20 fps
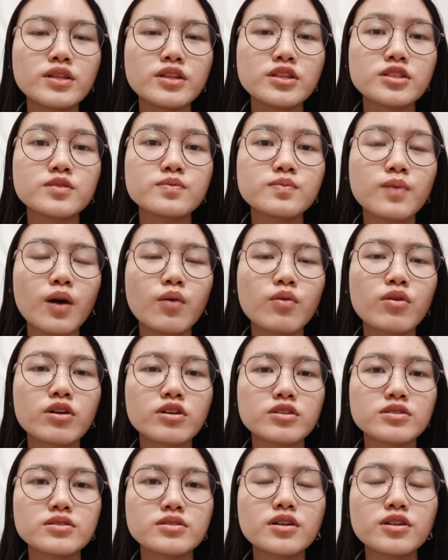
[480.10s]
his power
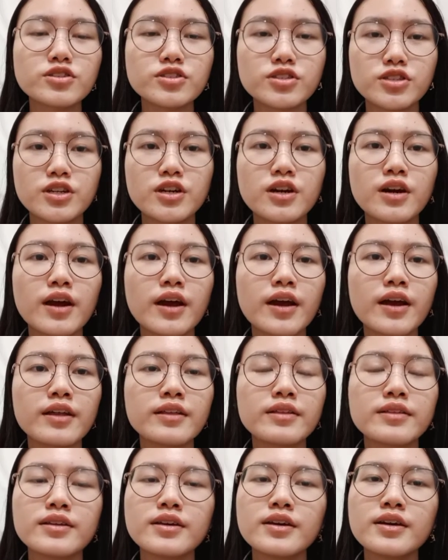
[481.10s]
structure,
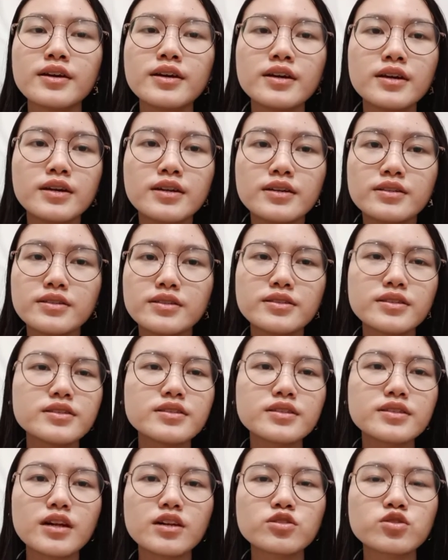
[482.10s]
and this is
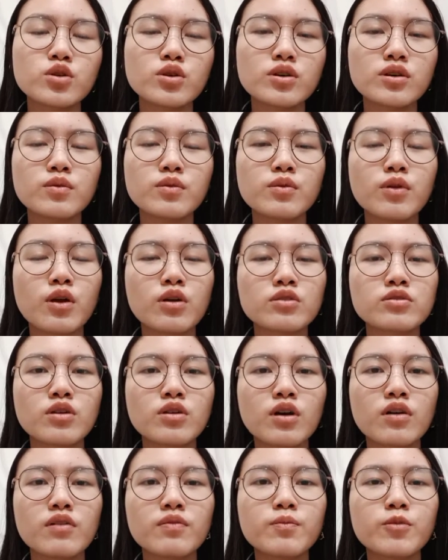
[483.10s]
also a lot
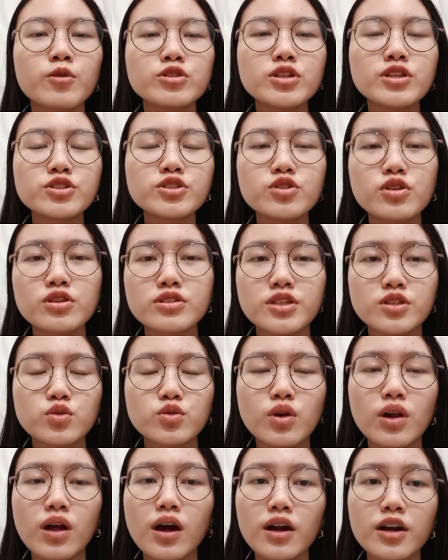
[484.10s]
of potential sexual
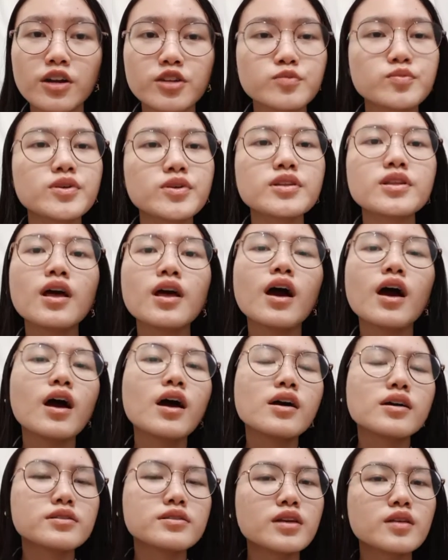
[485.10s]
harassment
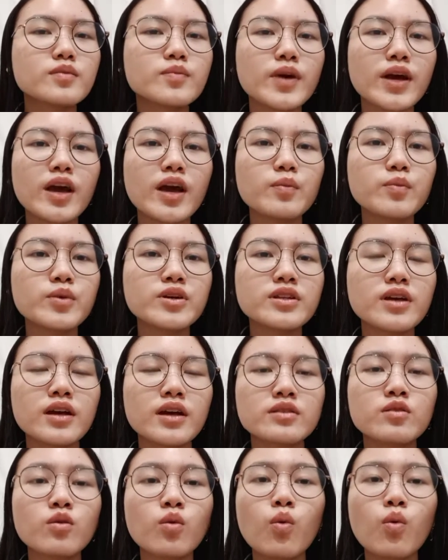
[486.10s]
that may happen at
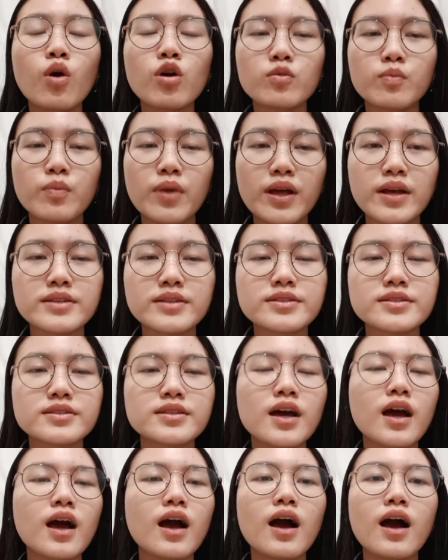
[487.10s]
the workplace,
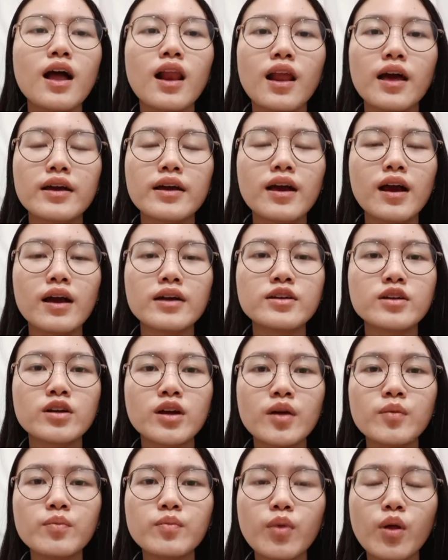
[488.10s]
like other
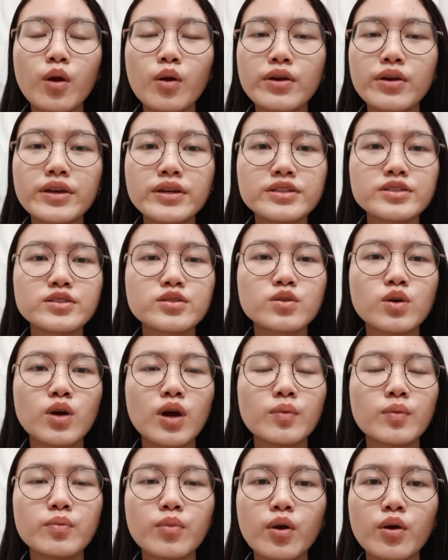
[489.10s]
employees to
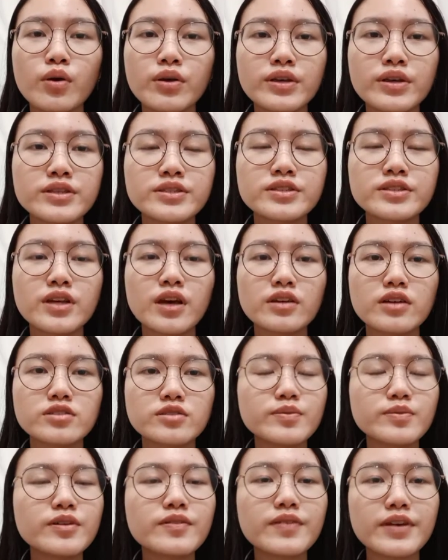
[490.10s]
employees,
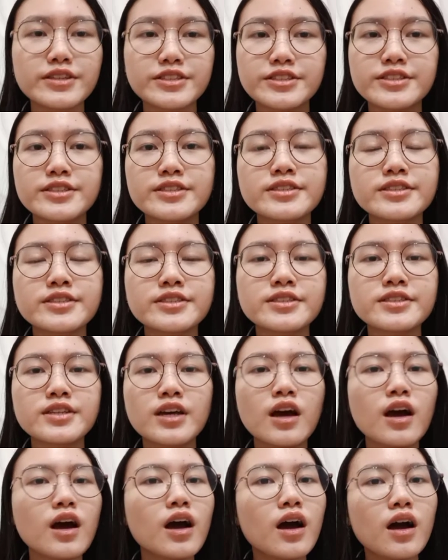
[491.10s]
supervisors,
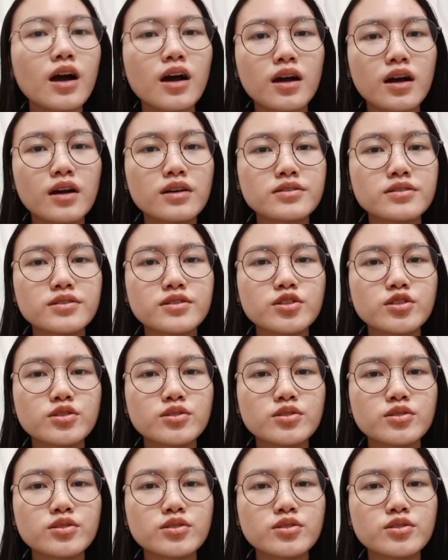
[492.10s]
cus-